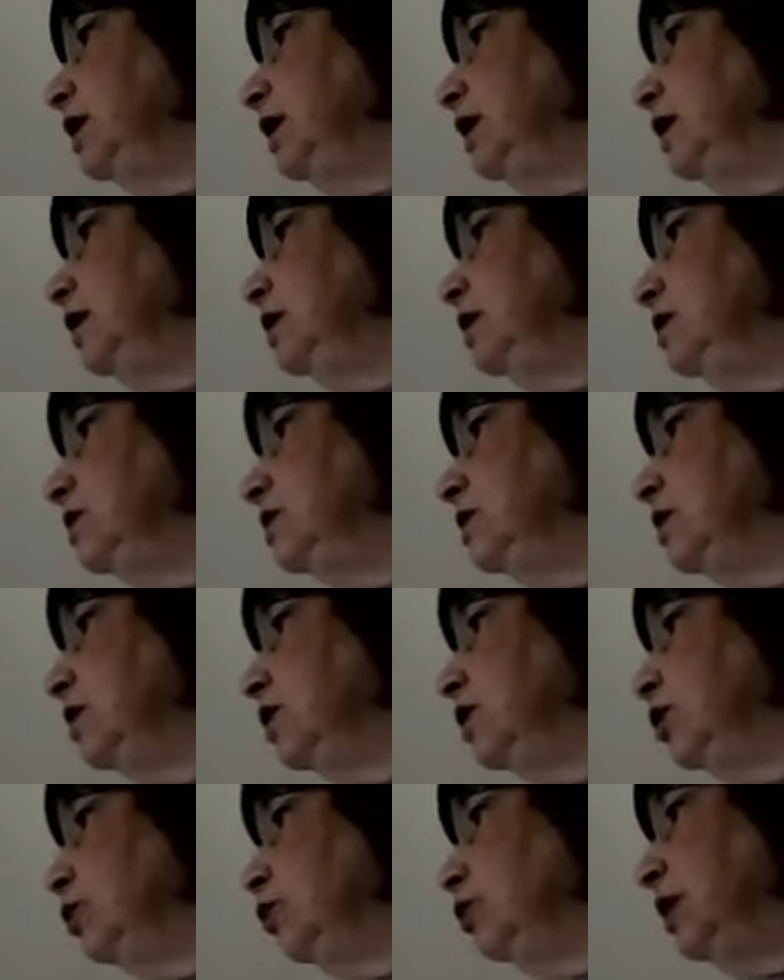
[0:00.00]
is
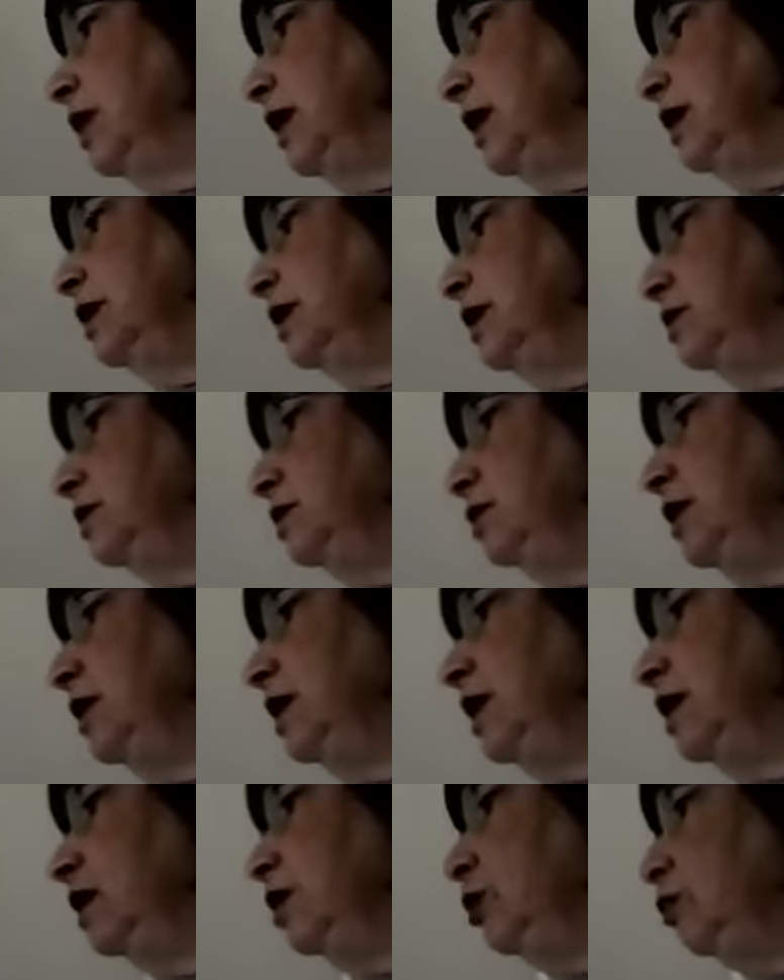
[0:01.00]
3. So I
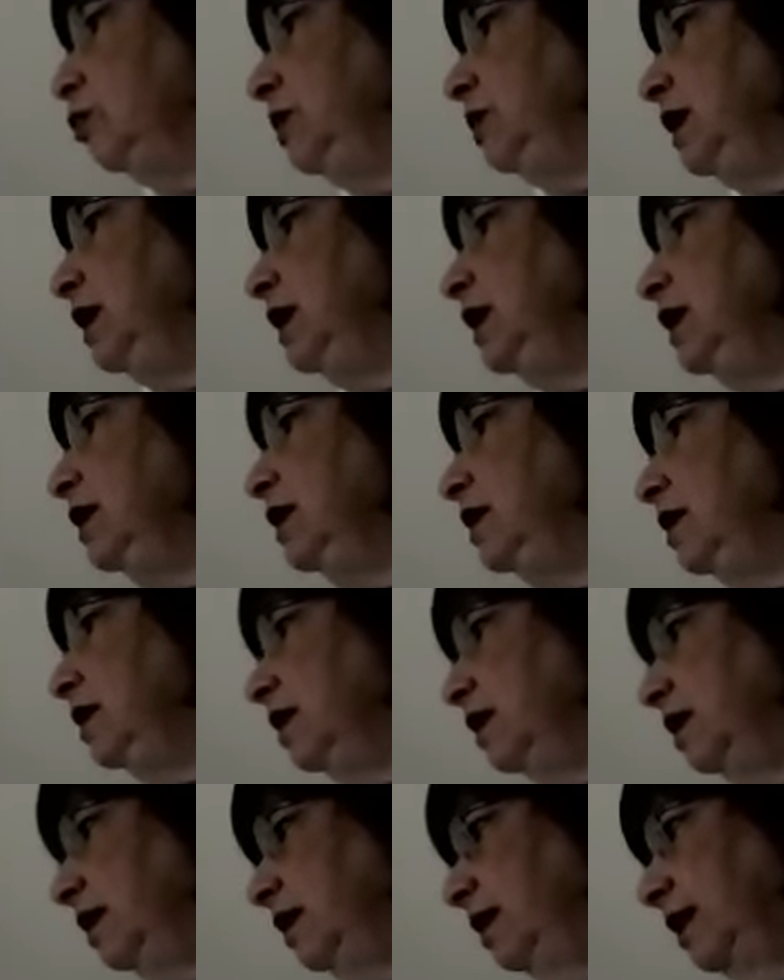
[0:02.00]
get 3
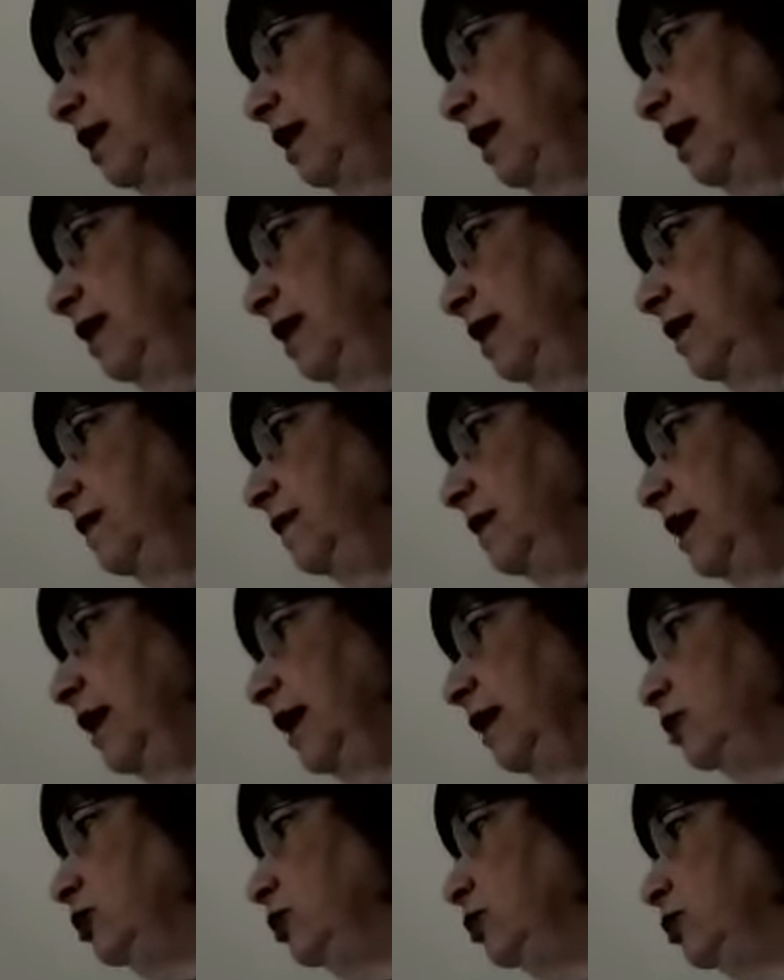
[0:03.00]
and
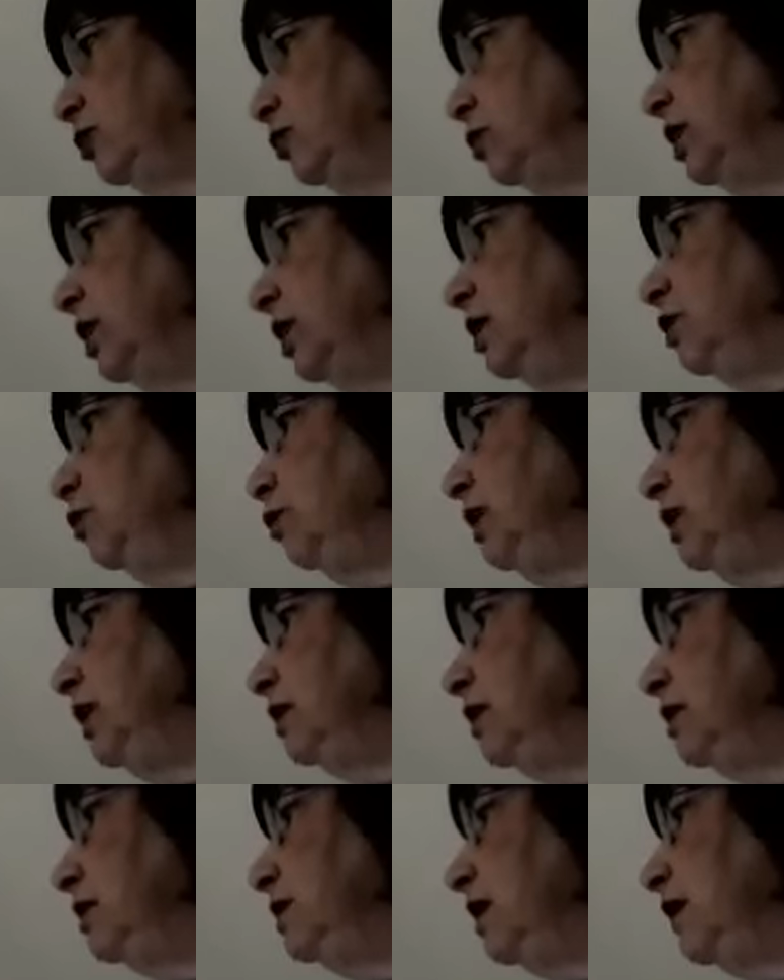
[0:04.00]
x squared, and 3
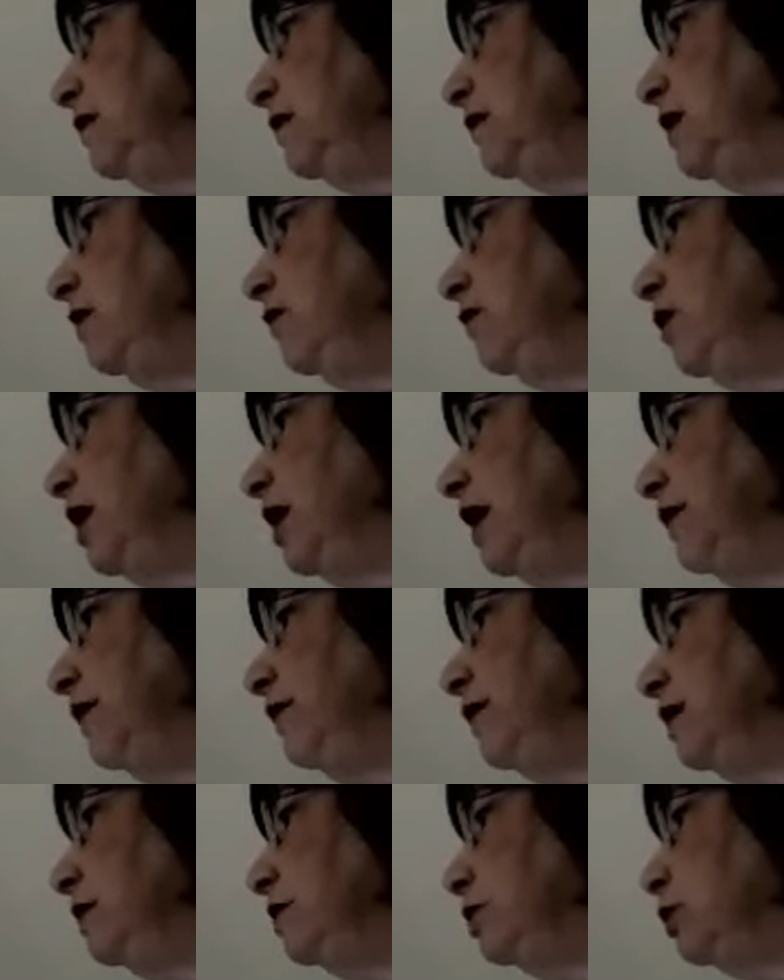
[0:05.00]
into 75
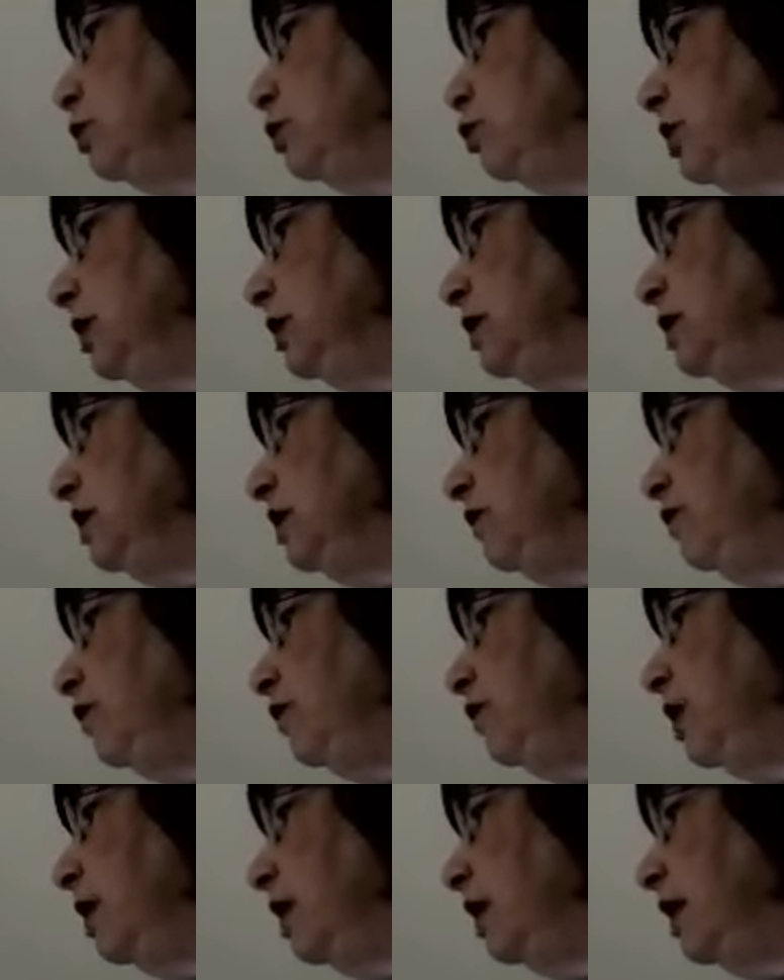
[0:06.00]
is
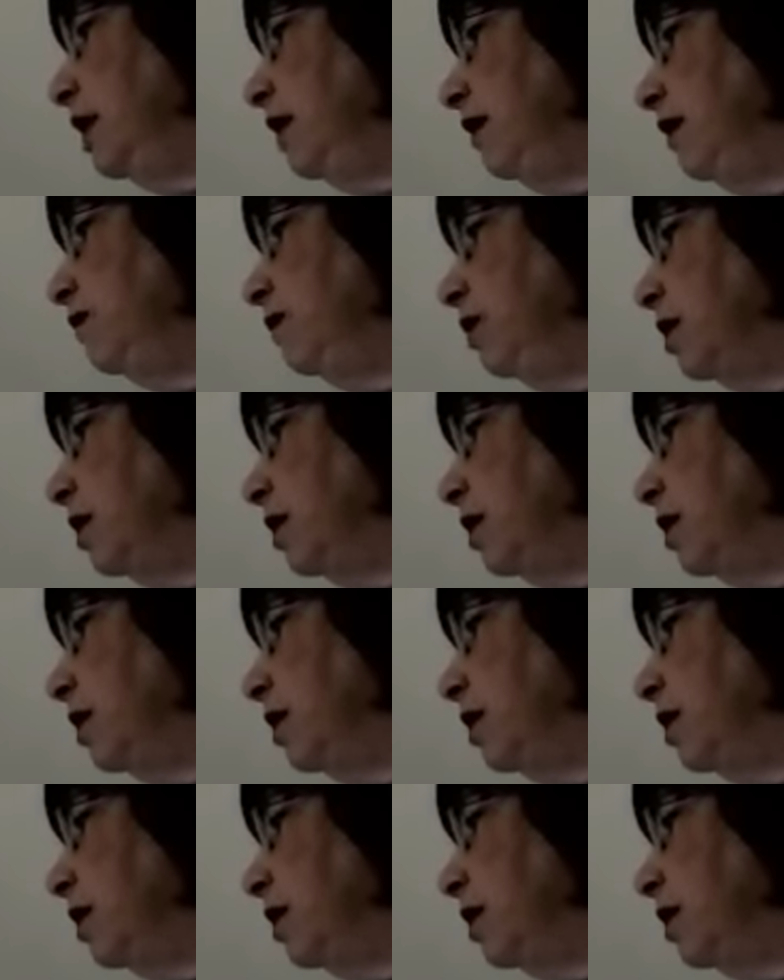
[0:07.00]
25.